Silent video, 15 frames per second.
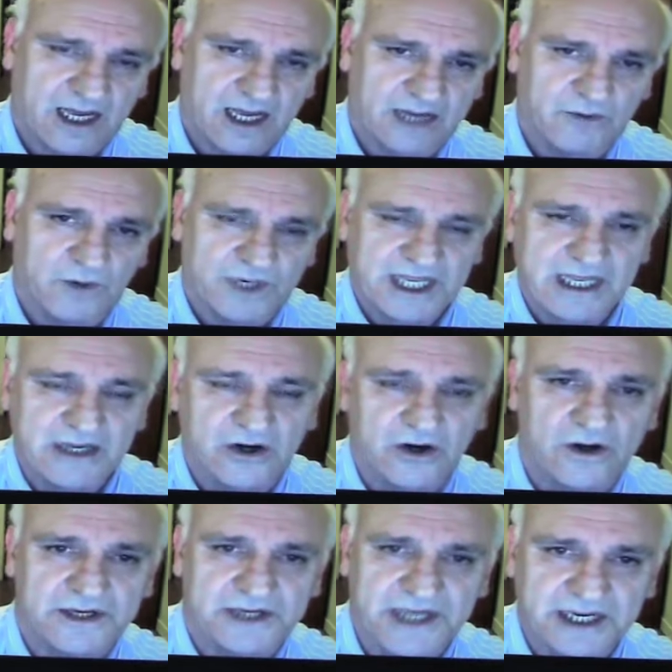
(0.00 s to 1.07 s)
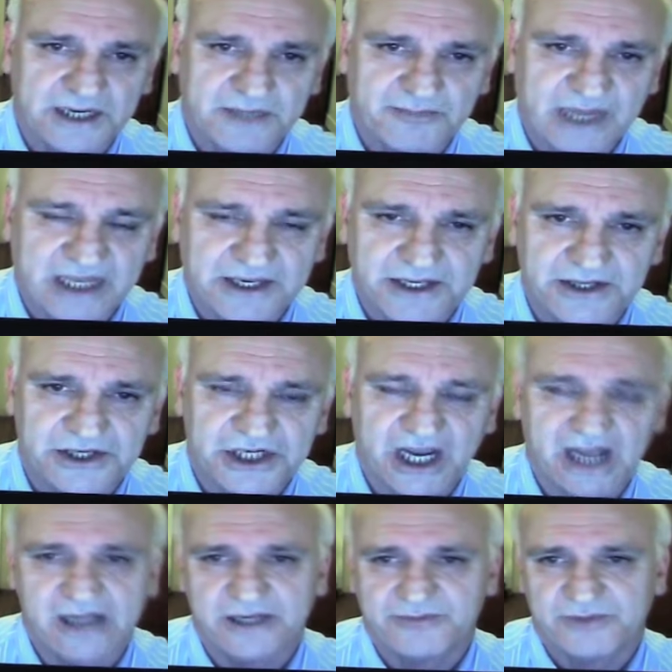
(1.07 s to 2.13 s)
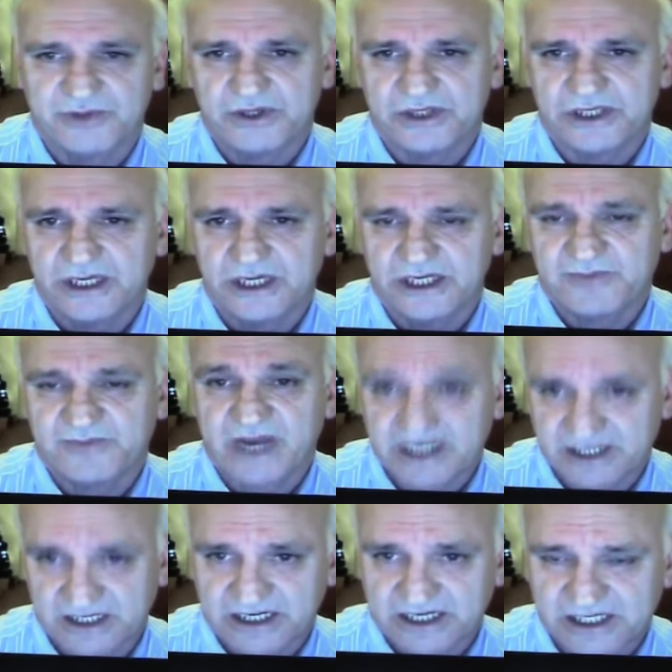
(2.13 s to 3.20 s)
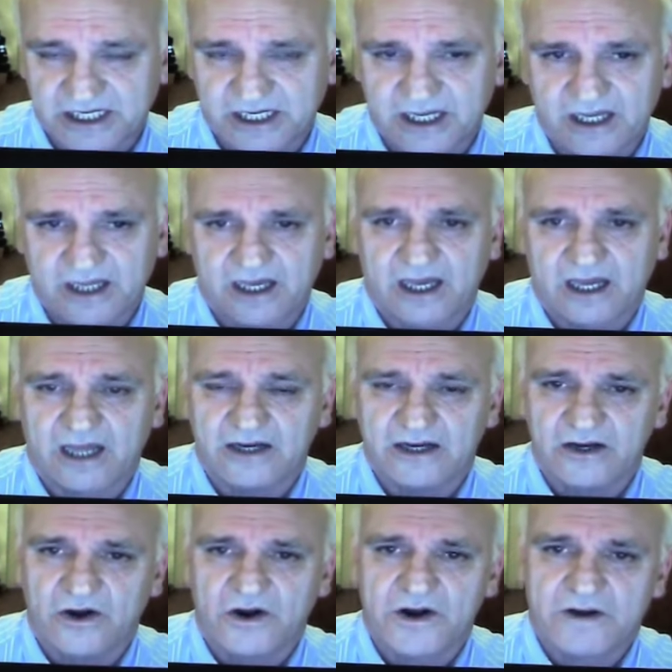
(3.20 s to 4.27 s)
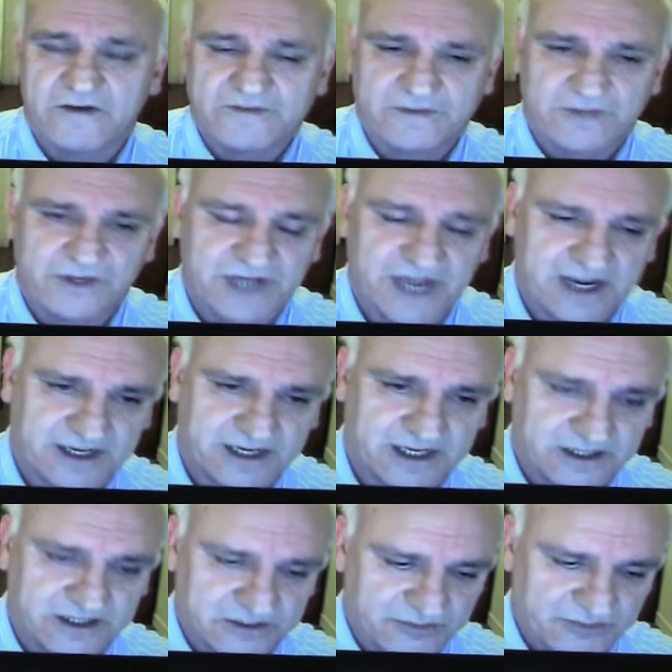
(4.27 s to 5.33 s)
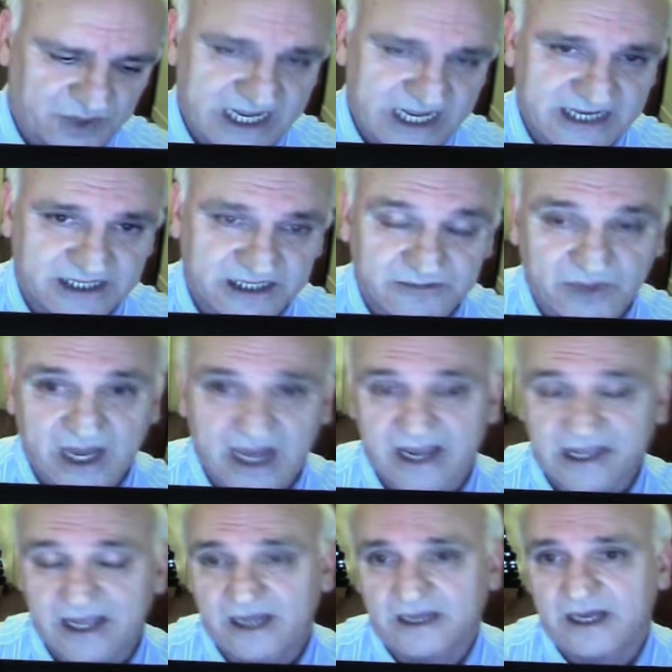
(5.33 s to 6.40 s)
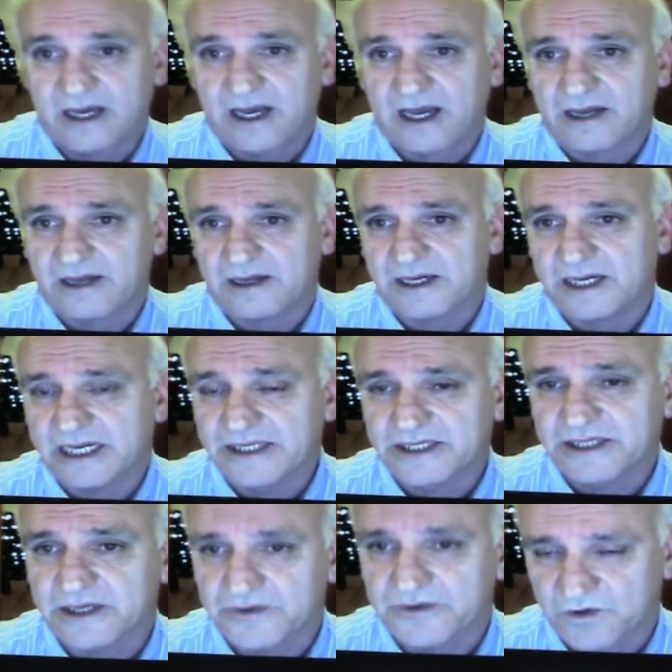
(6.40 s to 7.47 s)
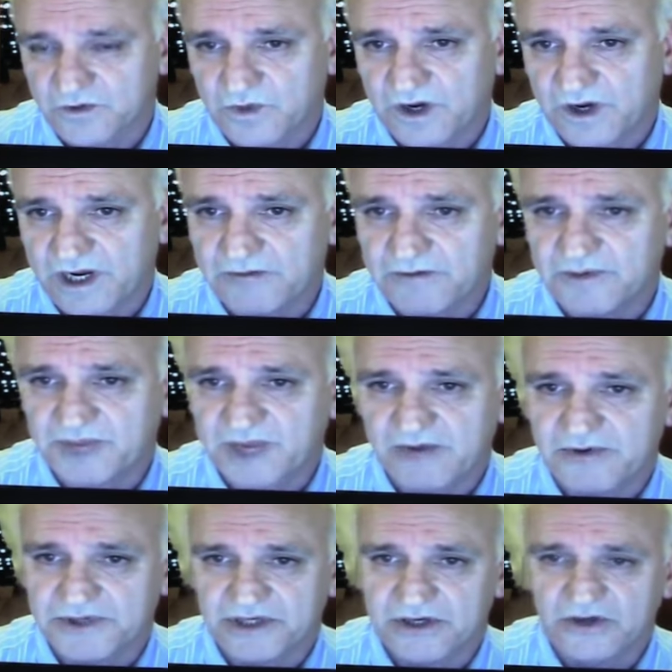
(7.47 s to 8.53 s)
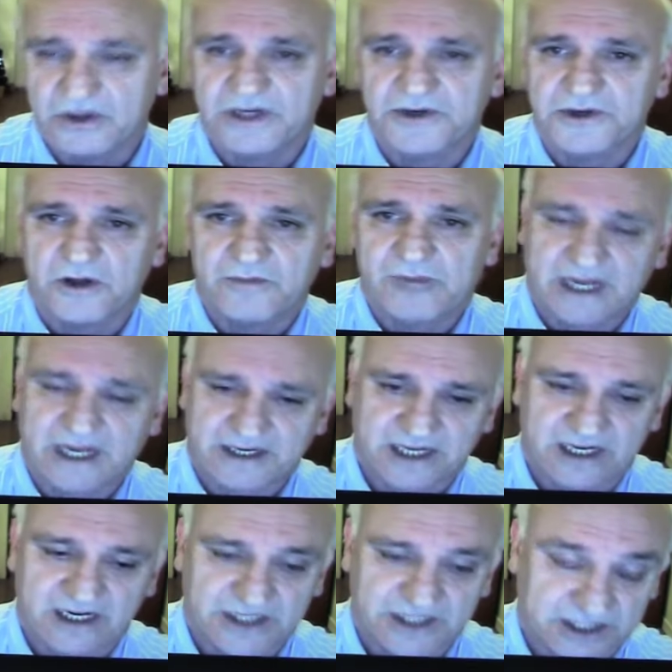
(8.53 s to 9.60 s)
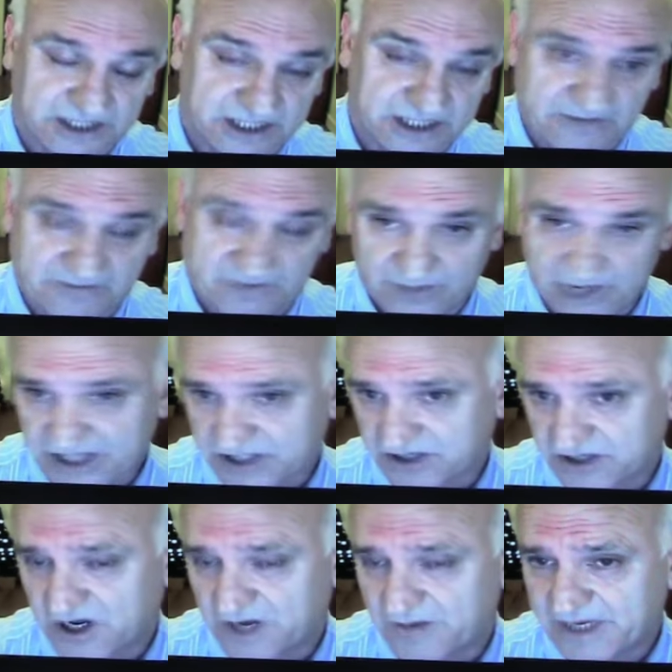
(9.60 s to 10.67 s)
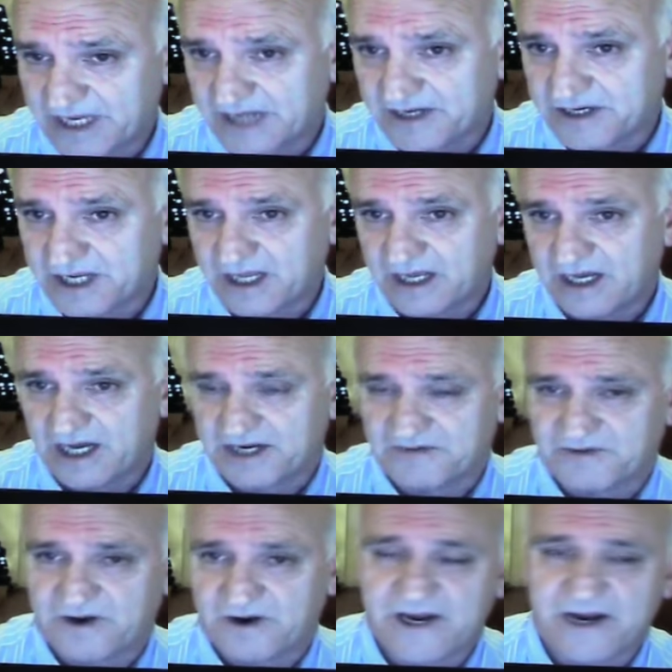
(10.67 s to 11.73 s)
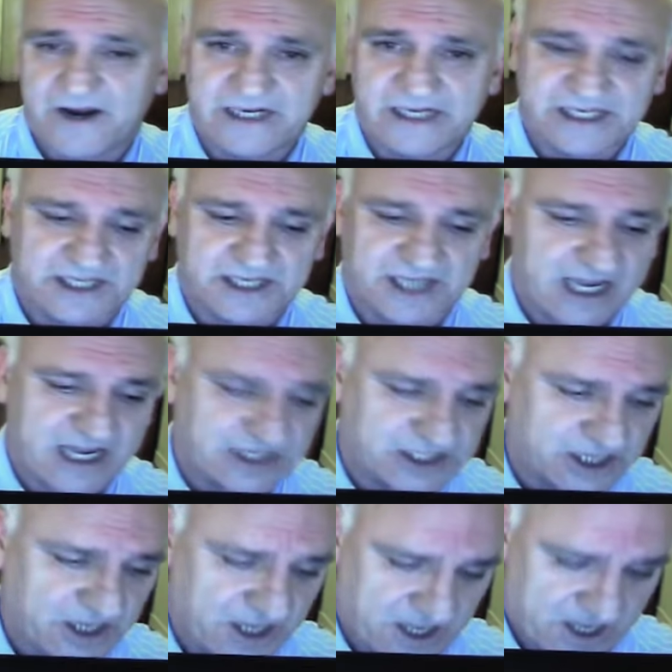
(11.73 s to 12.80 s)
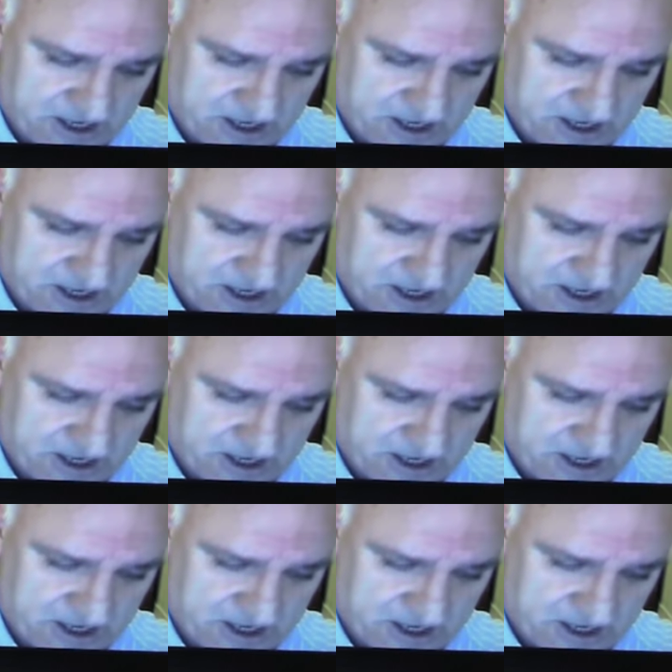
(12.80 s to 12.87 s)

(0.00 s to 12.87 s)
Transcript: what he called an independent child abuse specialist lawyer from the United Kingdom placed in my incident room, where he would be able to look at all my intelligence and information coming in at a very early stage.